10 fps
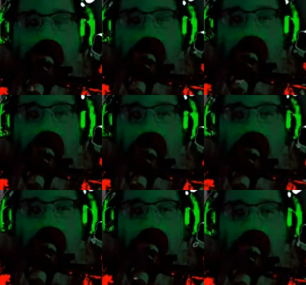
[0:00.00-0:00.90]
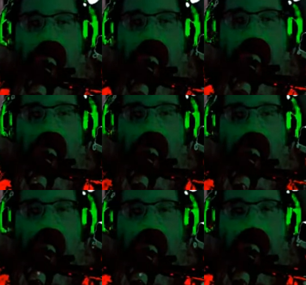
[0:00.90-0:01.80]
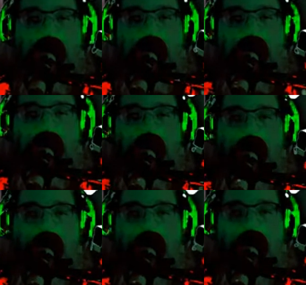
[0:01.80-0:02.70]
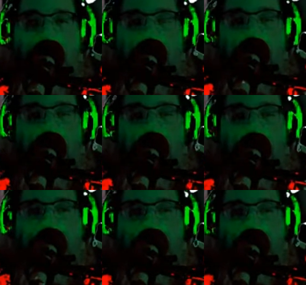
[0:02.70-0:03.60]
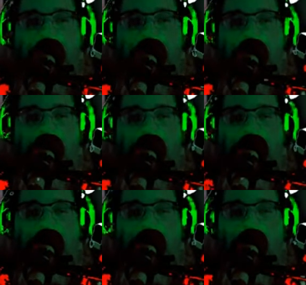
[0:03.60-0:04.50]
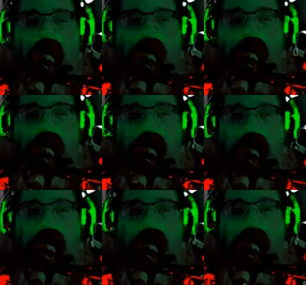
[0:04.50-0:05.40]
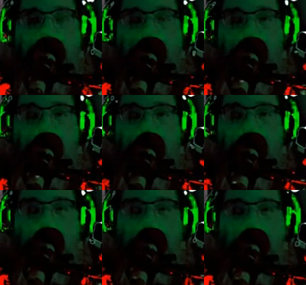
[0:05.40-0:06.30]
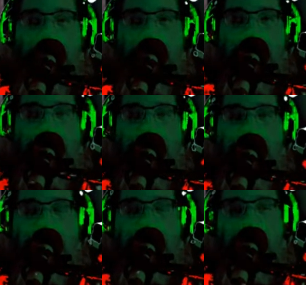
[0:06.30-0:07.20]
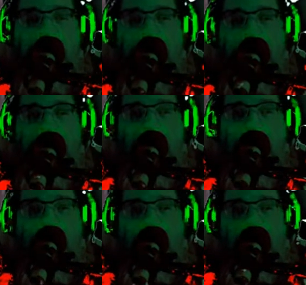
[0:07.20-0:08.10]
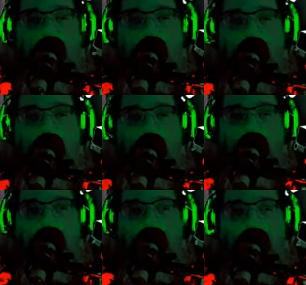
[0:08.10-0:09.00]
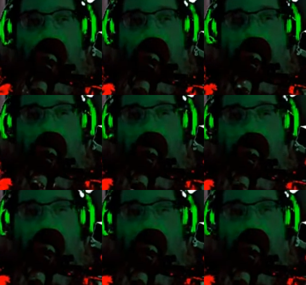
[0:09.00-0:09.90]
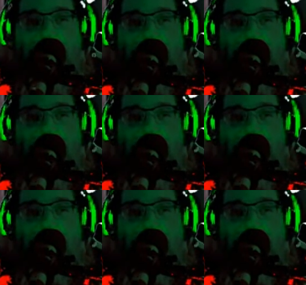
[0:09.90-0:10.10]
And there's, he's kind of, yeah, I don't even know if he's really accurate to describe himself, but basically he is a non-racialist,